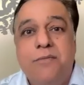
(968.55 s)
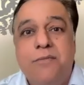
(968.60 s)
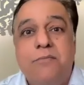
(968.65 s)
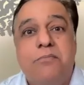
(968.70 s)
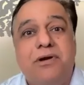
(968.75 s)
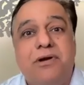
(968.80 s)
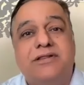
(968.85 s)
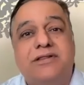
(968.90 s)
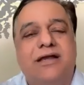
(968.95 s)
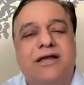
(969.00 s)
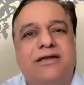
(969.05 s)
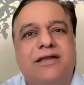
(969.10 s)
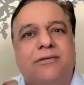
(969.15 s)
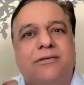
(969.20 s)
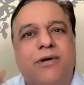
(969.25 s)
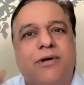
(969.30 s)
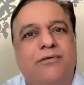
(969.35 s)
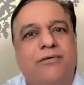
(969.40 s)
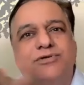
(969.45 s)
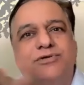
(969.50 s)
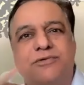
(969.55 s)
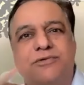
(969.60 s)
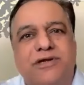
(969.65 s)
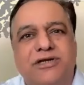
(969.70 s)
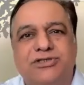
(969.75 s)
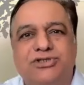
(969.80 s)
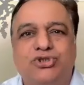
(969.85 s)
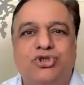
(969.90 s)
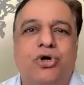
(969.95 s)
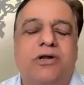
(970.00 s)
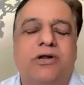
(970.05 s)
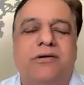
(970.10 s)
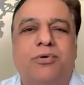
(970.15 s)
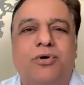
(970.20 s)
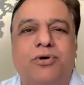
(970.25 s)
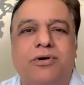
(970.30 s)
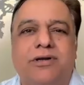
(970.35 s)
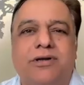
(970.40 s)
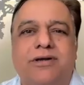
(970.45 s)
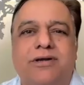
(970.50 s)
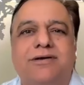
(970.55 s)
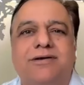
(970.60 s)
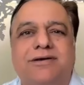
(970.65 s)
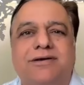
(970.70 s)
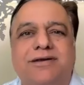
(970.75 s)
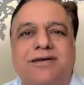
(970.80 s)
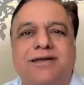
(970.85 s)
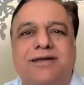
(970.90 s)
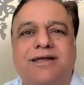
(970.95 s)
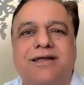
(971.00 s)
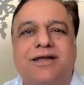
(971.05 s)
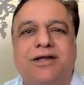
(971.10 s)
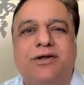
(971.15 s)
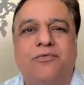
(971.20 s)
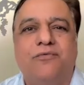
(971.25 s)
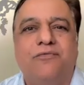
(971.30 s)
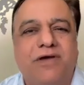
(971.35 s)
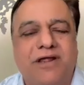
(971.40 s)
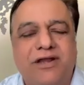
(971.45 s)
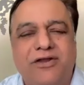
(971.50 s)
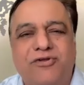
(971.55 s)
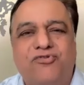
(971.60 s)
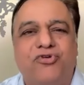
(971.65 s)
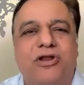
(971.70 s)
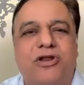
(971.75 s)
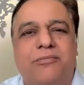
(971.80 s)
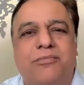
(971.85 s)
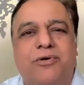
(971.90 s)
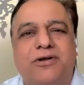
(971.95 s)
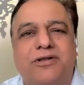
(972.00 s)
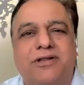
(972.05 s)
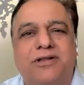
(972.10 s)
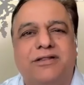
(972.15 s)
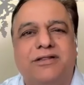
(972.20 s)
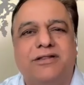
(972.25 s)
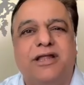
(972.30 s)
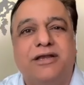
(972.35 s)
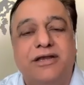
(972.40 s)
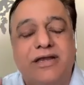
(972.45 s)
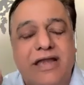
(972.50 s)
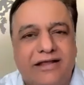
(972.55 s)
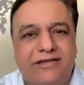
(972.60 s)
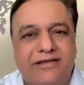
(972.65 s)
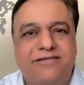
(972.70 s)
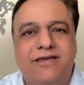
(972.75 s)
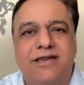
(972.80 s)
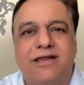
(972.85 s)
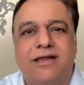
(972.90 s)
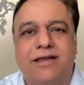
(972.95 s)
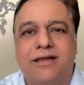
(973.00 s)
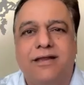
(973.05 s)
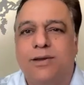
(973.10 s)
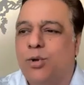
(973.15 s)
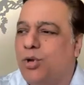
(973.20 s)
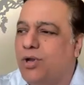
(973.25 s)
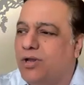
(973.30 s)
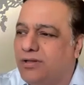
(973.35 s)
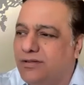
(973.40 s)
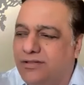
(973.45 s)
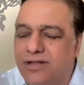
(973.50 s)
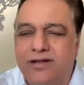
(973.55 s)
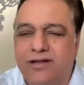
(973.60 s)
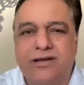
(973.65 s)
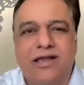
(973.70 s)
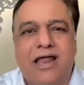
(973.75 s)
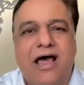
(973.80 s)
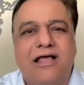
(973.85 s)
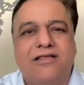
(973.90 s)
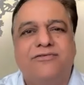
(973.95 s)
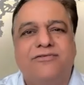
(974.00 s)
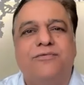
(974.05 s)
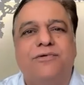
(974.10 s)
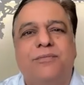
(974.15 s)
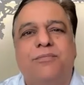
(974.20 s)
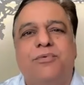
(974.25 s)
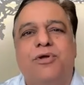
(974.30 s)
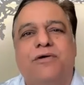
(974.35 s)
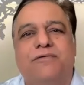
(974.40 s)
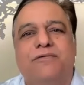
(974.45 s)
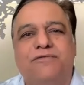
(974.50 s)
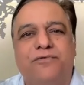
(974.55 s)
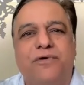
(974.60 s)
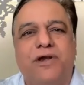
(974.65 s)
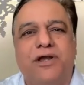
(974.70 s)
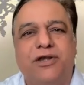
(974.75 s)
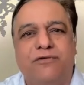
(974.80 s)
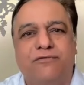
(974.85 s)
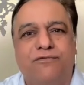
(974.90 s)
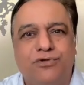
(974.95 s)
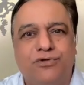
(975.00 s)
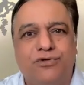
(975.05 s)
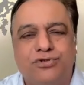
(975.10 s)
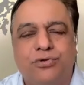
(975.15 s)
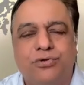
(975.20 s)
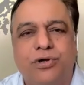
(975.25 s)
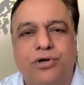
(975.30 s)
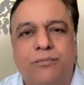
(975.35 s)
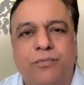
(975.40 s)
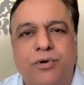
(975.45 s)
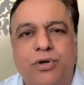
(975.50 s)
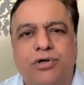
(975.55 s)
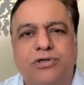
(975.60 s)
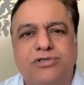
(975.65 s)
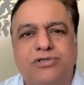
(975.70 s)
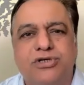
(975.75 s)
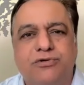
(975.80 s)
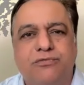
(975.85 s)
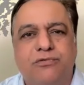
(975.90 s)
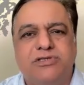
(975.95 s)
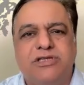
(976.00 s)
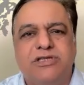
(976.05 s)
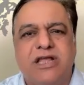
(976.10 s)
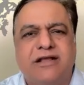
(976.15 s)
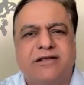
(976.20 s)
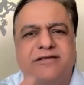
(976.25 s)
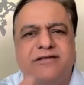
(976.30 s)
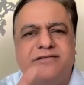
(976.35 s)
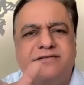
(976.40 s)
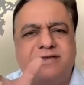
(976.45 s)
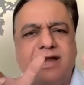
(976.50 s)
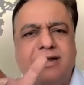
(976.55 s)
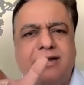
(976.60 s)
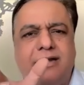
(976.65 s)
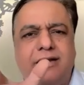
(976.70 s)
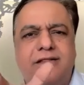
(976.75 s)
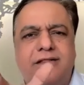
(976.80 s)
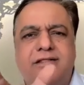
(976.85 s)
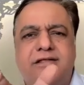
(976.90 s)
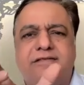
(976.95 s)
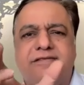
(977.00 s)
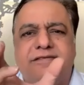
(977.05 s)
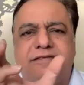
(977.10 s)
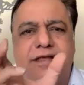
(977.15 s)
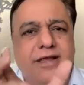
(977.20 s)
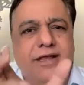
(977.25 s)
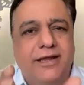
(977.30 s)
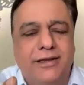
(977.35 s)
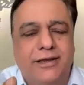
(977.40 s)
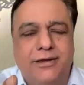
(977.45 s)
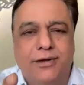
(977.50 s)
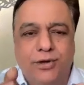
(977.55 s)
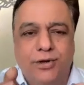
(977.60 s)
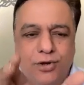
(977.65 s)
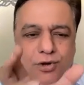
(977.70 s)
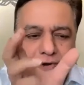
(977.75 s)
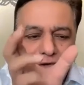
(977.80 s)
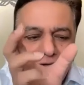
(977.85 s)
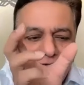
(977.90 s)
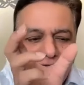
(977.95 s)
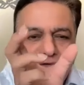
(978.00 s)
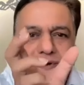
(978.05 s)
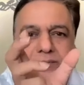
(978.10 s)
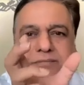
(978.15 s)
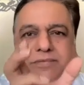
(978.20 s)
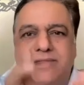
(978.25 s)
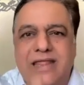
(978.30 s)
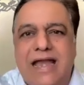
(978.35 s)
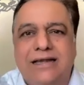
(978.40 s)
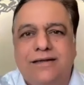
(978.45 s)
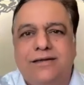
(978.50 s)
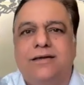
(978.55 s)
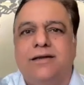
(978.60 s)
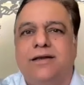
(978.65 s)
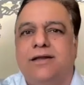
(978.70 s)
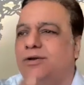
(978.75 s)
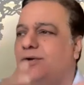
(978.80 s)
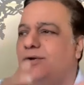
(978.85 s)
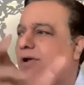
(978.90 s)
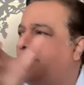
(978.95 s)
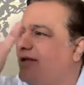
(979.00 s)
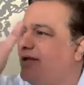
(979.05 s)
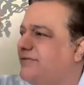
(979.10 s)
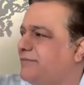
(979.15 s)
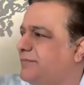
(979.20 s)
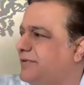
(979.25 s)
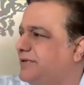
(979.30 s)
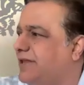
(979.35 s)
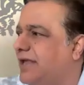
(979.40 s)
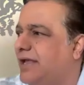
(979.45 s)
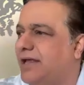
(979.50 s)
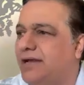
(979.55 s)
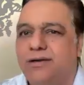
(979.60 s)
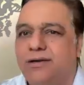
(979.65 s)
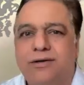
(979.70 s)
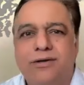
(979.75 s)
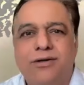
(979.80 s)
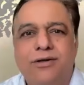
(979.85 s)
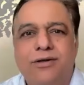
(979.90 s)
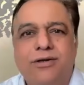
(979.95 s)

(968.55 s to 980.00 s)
But that time I was very sure about it. Very sure about it, that next day the class will be of 24 students, because it was exactly the scene from that, you know, has been there.